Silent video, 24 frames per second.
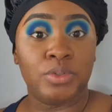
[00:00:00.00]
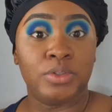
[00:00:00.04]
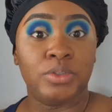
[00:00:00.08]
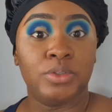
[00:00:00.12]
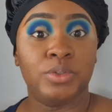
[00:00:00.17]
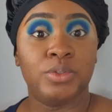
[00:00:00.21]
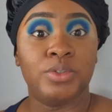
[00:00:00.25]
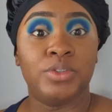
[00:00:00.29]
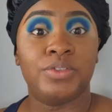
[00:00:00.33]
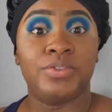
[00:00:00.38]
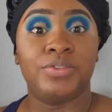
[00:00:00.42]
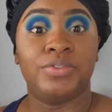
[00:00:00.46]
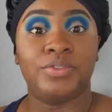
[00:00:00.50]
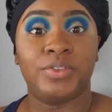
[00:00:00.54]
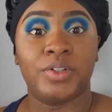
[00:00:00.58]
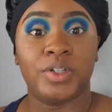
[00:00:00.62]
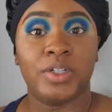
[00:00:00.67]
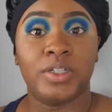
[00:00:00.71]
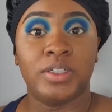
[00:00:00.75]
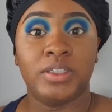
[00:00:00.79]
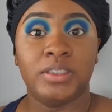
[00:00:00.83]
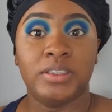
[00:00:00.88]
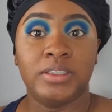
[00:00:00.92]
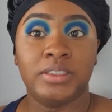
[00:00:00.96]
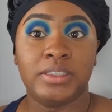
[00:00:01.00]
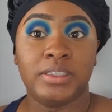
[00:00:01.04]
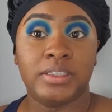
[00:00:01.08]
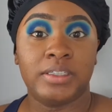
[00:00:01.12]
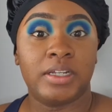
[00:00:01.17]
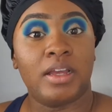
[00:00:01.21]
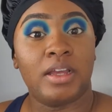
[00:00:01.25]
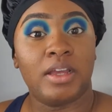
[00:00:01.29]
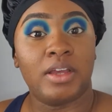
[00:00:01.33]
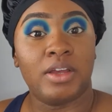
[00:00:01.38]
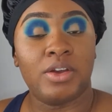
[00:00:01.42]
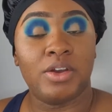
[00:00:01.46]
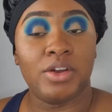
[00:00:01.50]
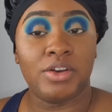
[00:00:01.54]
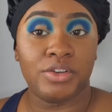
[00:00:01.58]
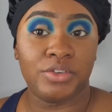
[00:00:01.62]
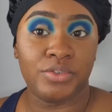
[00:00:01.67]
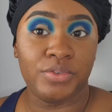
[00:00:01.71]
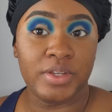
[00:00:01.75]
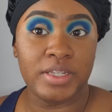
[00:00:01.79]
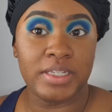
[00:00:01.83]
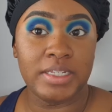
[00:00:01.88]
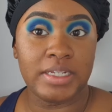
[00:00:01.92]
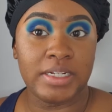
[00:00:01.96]
do the first cut
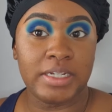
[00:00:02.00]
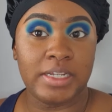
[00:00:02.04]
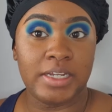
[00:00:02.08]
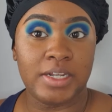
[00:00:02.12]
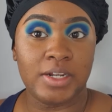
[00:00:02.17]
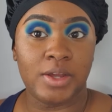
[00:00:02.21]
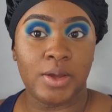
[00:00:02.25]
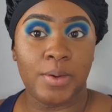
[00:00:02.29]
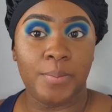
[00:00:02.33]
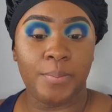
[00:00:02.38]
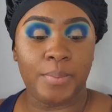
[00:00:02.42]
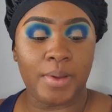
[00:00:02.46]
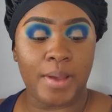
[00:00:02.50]
crease cleanup,